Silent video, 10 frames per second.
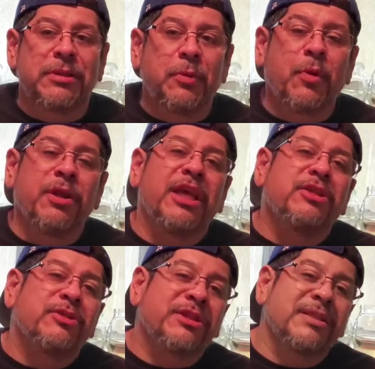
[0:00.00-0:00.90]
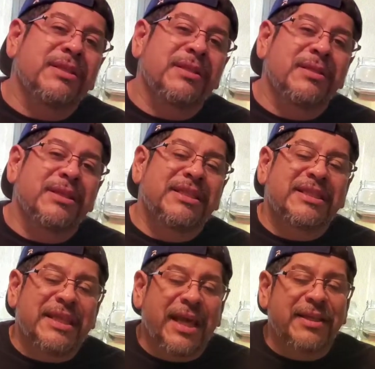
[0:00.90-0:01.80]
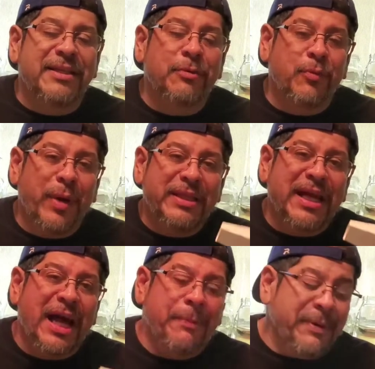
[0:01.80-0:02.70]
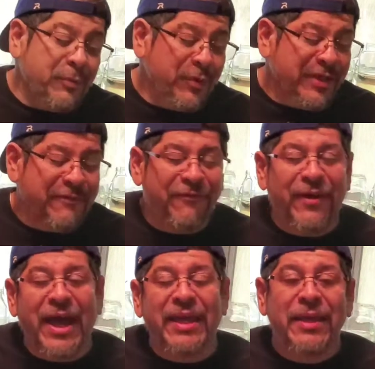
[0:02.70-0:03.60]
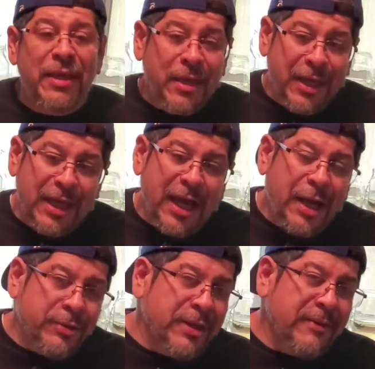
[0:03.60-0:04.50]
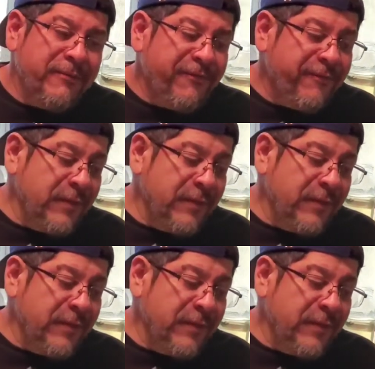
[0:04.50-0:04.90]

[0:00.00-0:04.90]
they won't let you see exactly what happened with the fry and how the